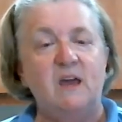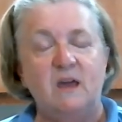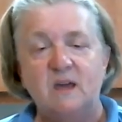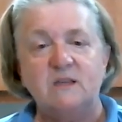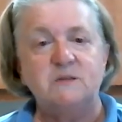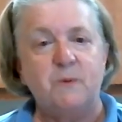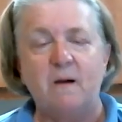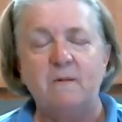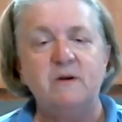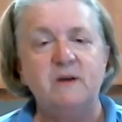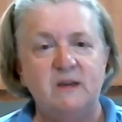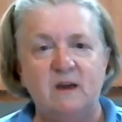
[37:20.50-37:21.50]
it's
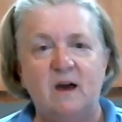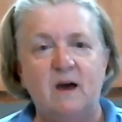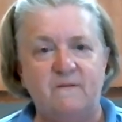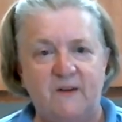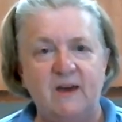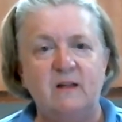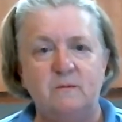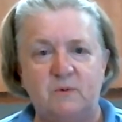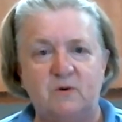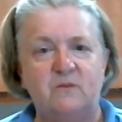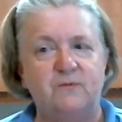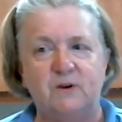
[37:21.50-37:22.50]
probably
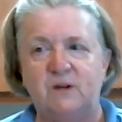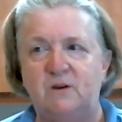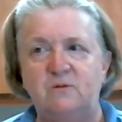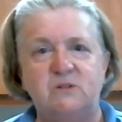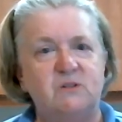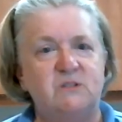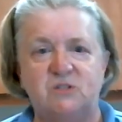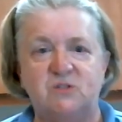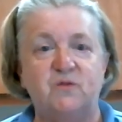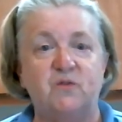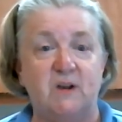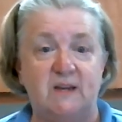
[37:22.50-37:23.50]
available for you to
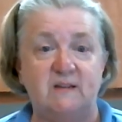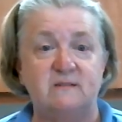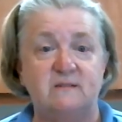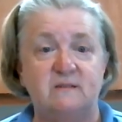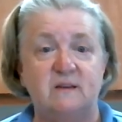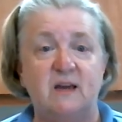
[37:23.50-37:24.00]
just freeze.